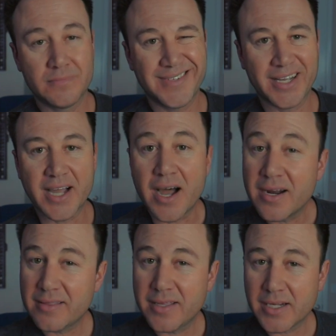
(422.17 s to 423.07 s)
I kind
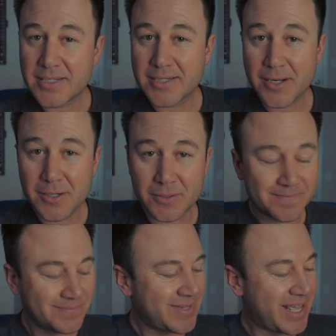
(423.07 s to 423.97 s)
of think so.
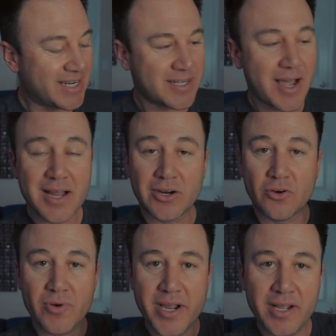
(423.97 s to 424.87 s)
It's got
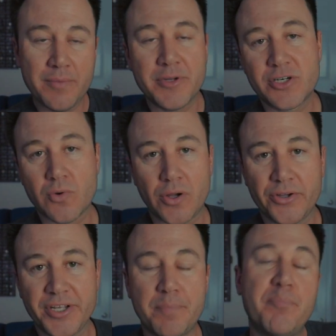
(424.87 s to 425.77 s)
great image
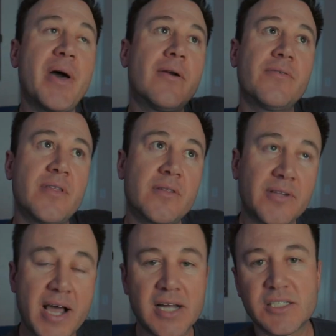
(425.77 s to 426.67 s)
quality, better than the
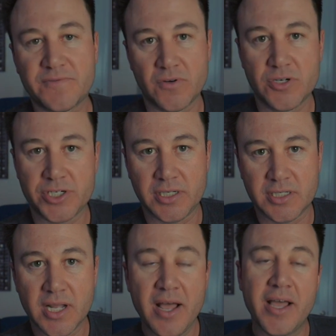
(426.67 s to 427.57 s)
last
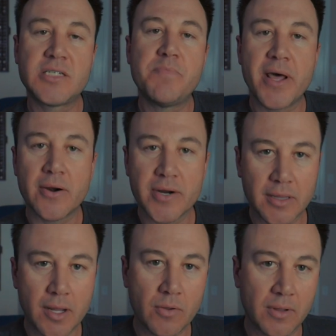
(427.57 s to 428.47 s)
versions. It's better
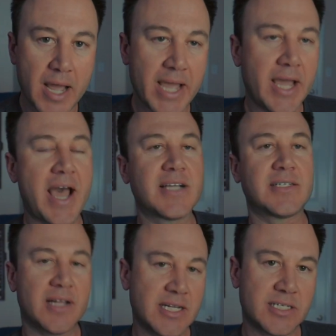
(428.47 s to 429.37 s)
in low light, has
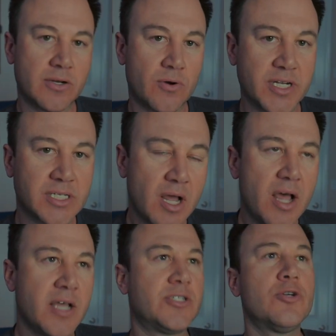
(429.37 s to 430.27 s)
less noise,
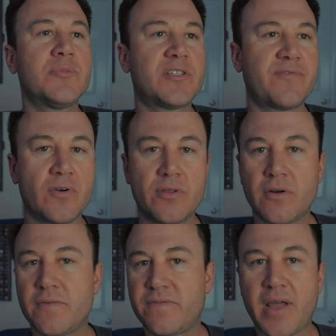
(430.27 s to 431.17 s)
zooms
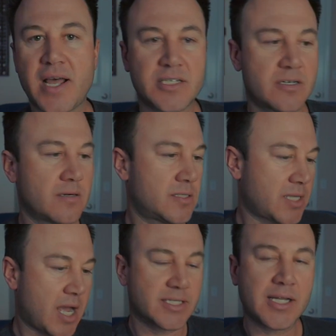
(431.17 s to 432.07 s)
further, faster. It's
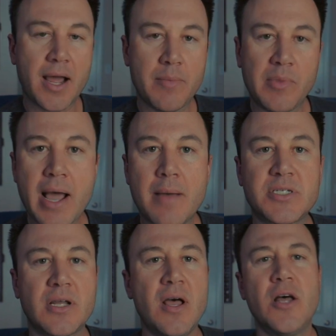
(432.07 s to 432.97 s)
got time
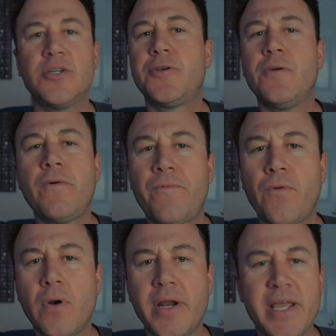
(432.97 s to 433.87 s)
lapse,
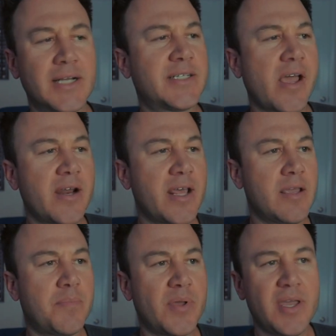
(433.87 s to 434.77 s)
240 at
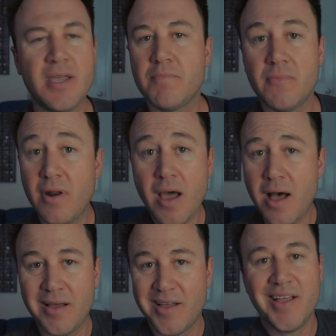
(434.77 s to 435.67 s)
1080p.
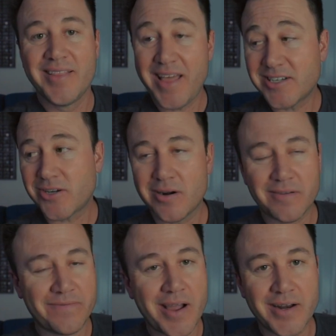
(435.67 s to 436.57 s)
No, that's hard
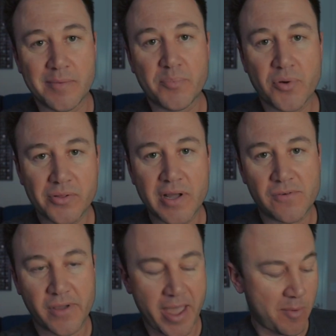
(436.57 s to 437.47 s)
to find in pro
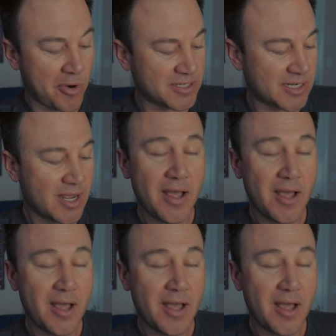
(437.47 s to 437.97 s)
level cameras.